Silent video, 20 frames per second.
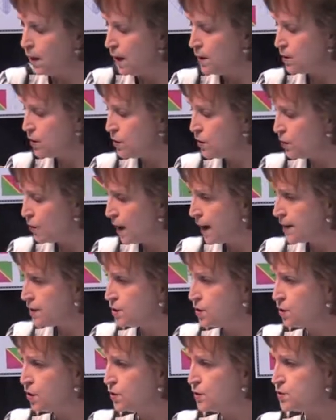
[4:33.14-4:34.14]
Another way
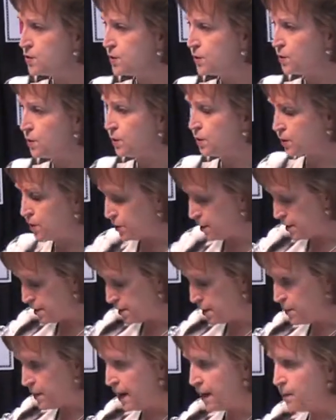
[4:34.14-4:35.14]
to use the ruler
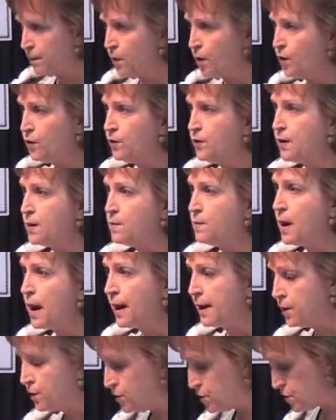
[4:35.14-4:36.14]
is to make perfect
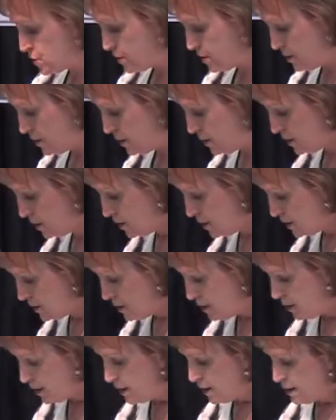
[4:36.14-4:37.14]
miters.
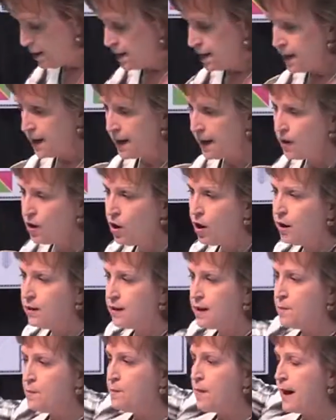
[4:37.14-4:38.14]
And I
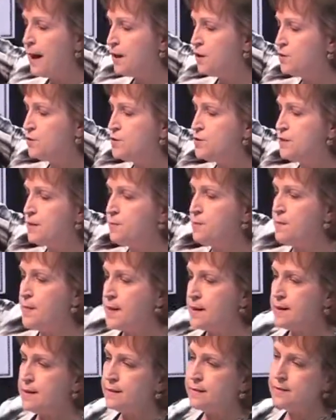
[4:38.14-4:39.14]
call it miters in
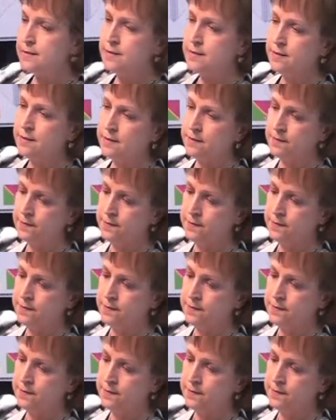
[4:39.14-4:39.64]
minutes.